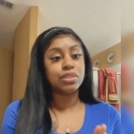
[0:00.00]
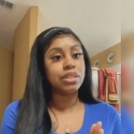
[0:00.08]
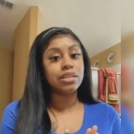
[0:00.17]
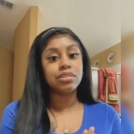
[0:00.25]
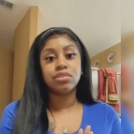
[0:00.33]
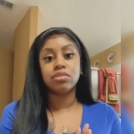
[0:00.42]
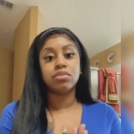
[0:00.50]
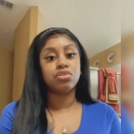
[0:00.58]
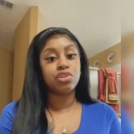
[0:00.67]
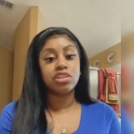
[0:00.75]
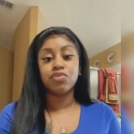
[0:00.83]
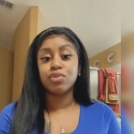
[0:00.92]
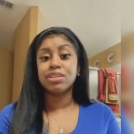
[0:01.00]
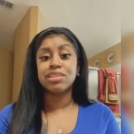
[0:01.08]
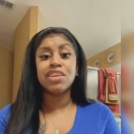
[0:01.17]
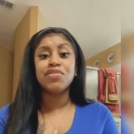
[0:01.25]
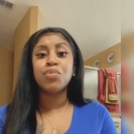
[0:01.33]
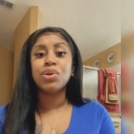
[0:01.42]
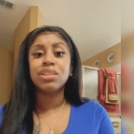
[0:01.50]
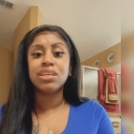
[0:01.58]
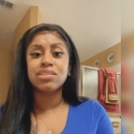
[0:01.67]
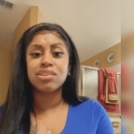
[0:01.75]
That's stressful because even with this